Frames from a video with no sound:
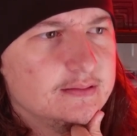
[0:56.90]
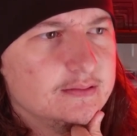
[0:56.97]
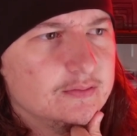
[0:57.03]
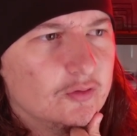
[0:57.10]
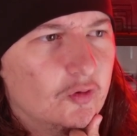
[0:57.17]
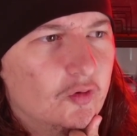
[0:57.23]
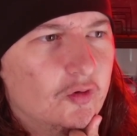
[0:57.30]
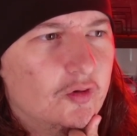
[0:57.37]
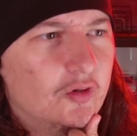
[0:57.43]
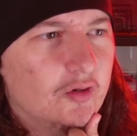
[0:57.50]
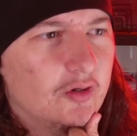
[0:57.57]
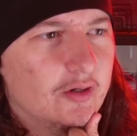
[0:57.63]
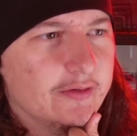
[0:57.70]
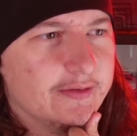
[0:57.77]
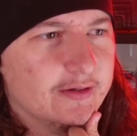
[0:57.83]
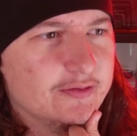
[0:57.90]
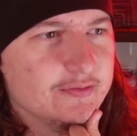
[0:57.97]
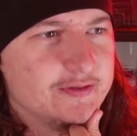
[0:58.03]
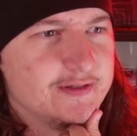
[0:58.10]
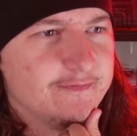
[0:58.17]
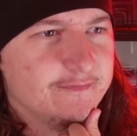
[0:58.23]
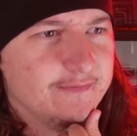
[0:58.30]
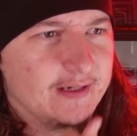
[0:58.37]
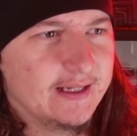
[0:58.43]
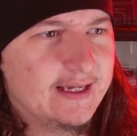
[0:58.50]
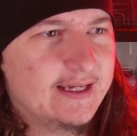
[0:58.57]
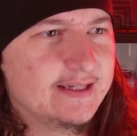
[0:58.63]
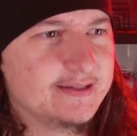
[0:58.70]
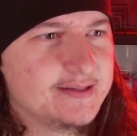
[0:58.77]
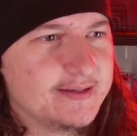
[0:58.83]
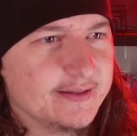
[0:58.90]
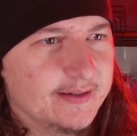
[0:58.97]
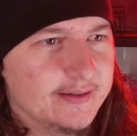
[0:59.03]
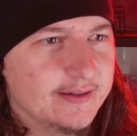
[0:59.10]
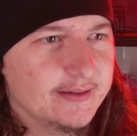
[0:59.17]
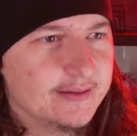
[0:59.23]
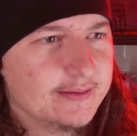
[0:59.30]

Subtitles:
Oh, those flares though.